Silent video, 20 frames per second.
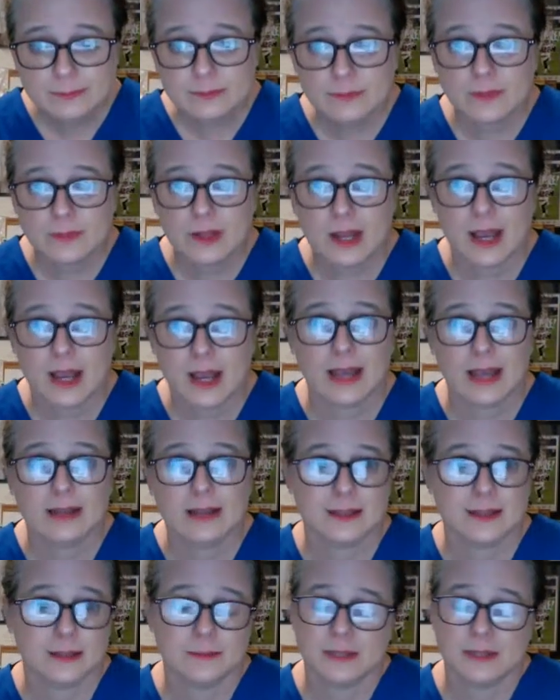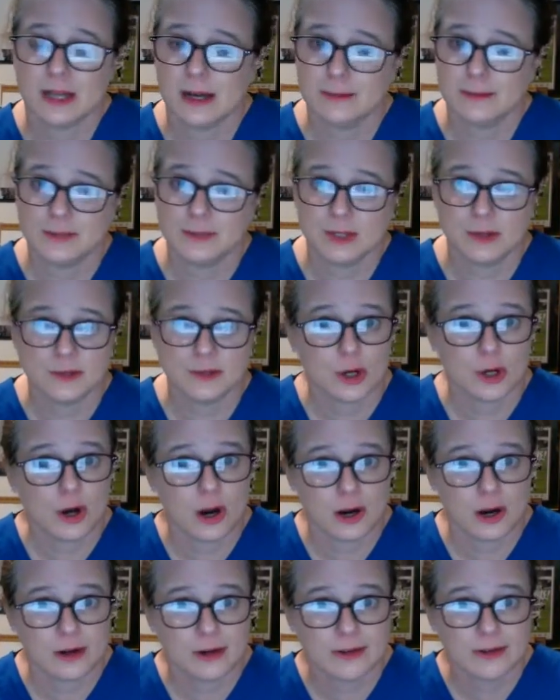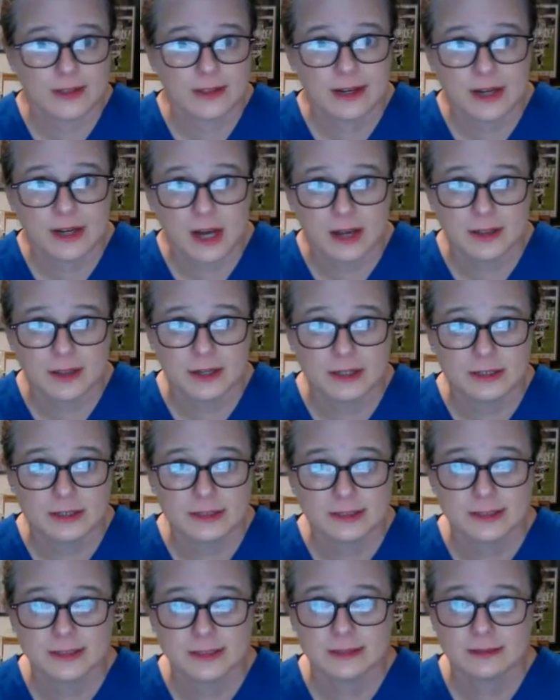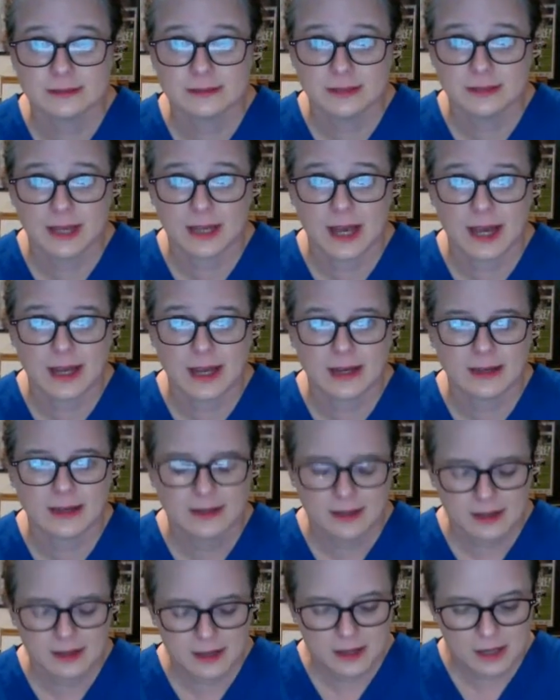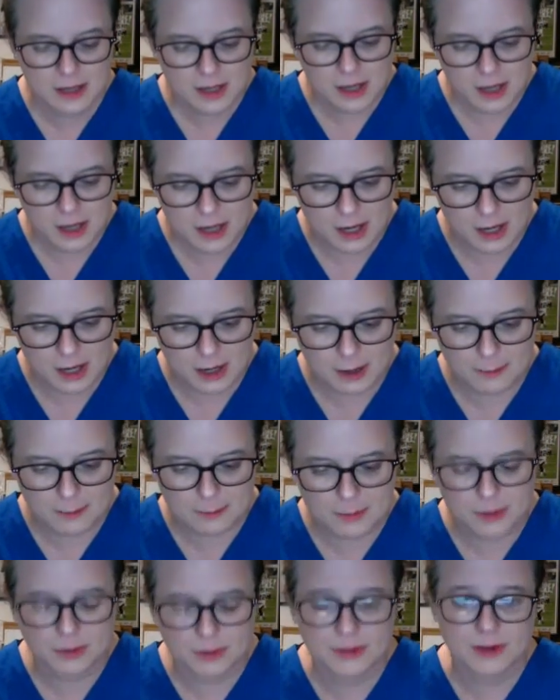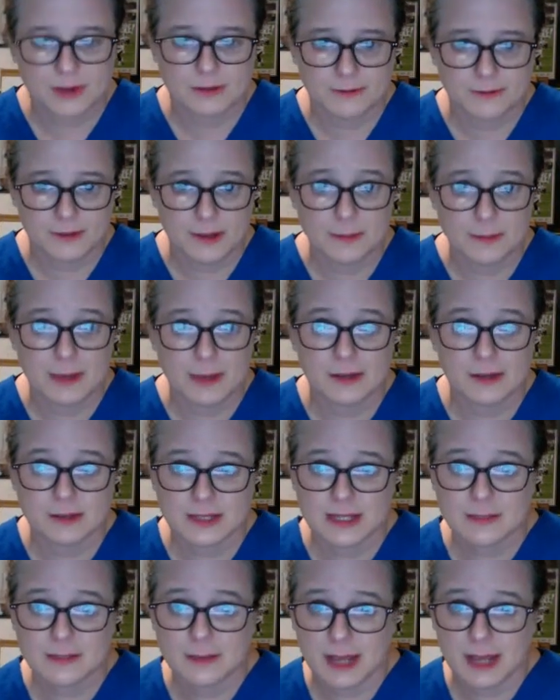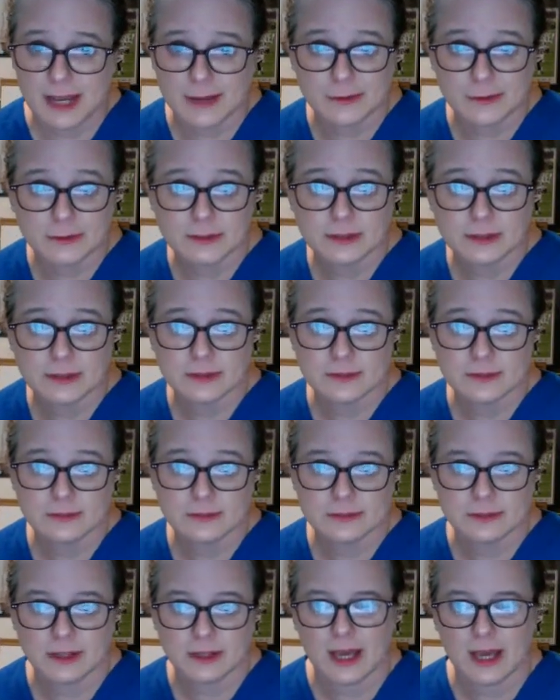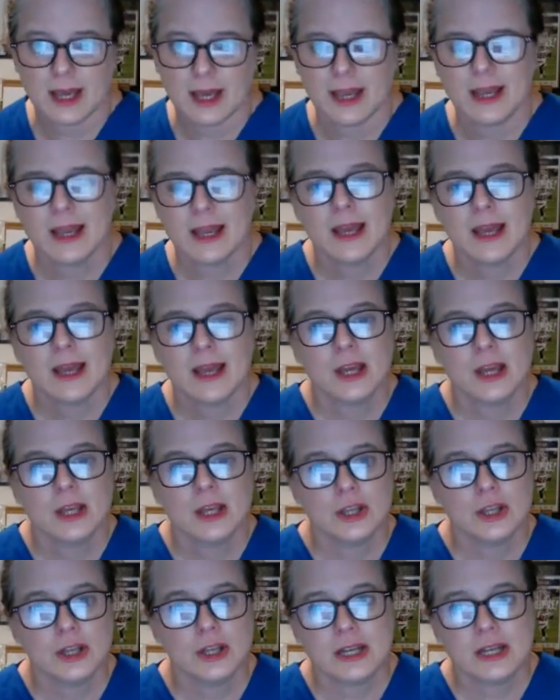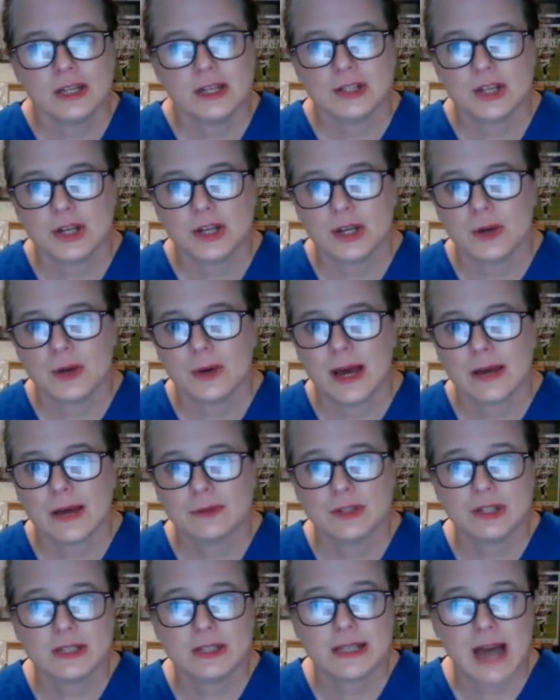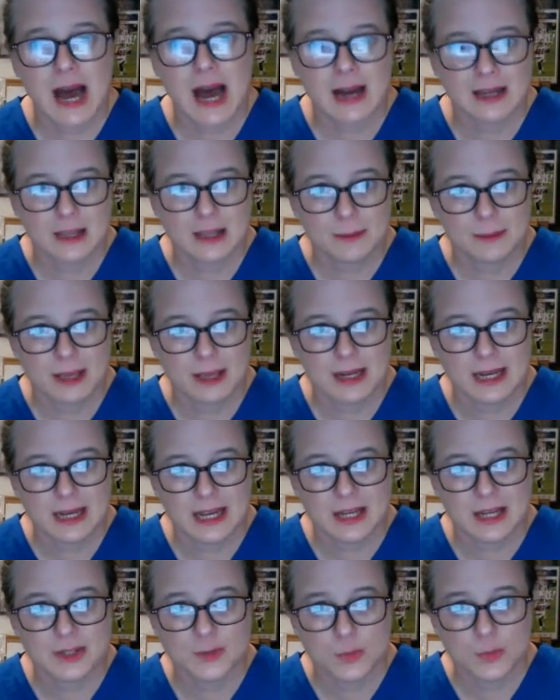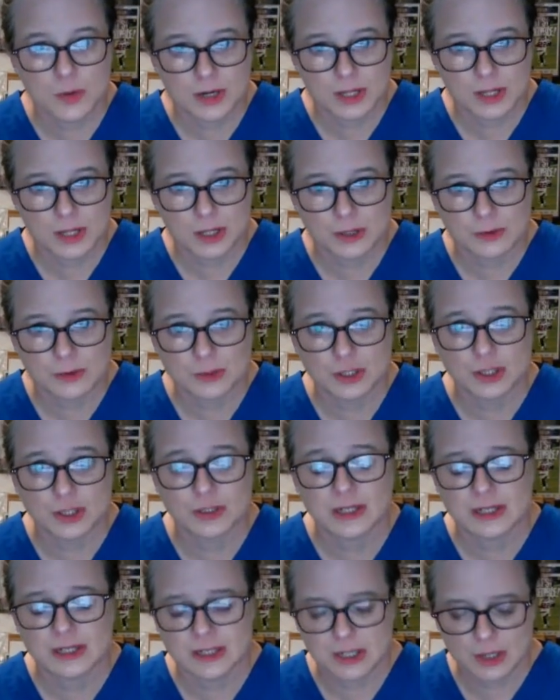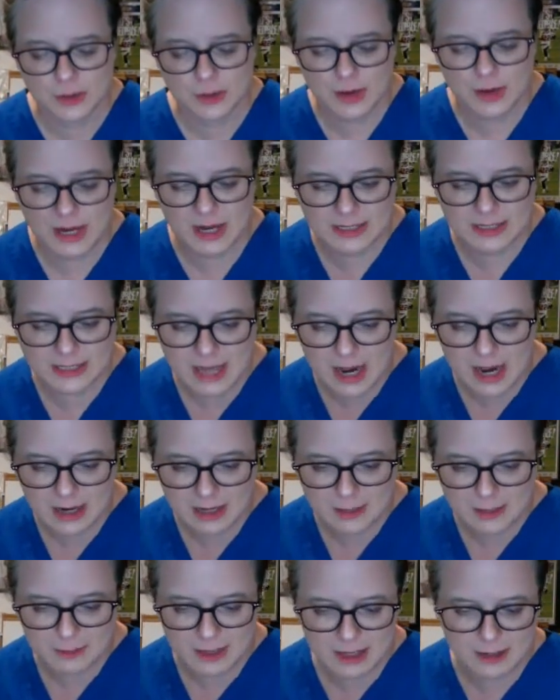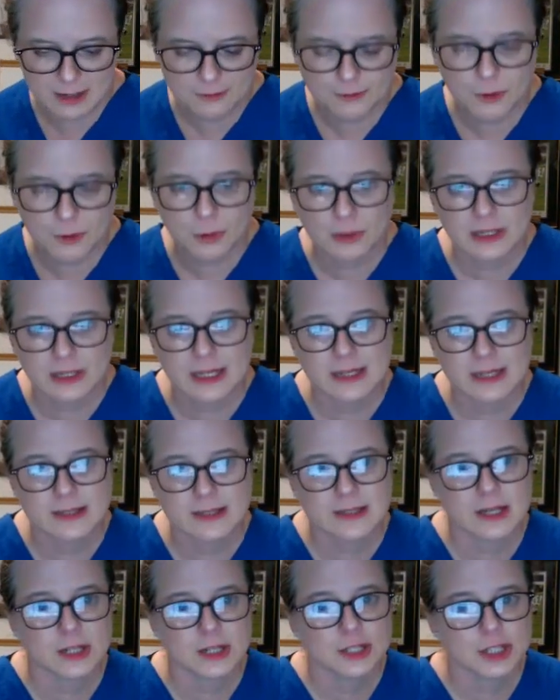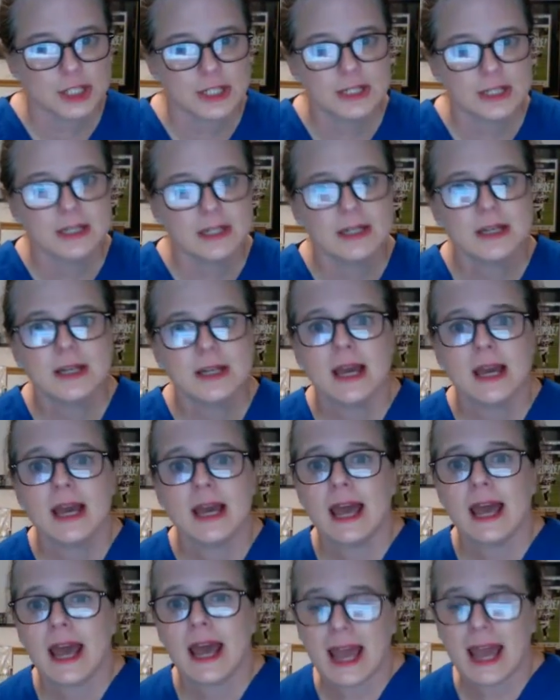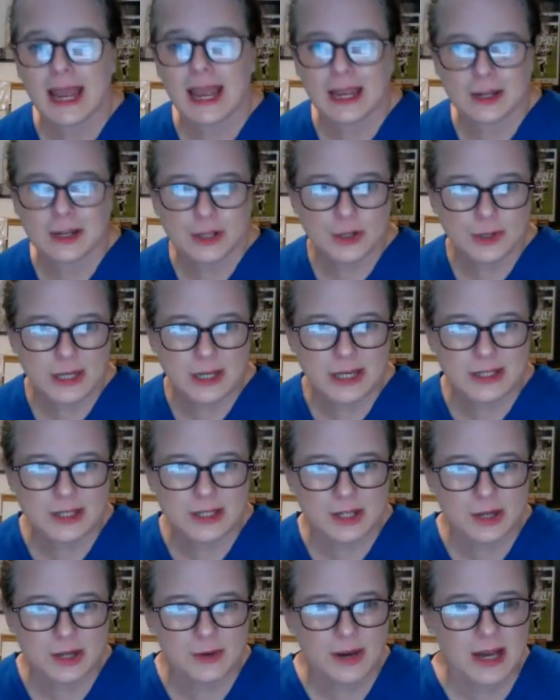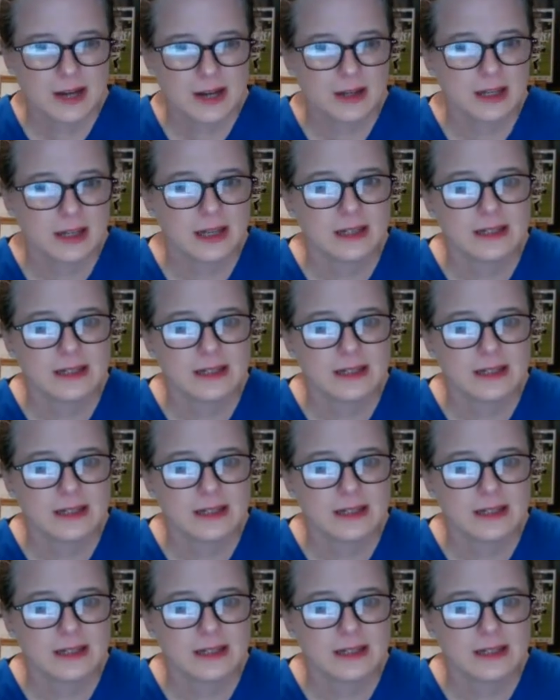Okay, sometimes those are harder than others. Okay, both in females and males. Okay. You need to know how to document each one of those. You need to know how to document a Foley insertion, and you need to know how to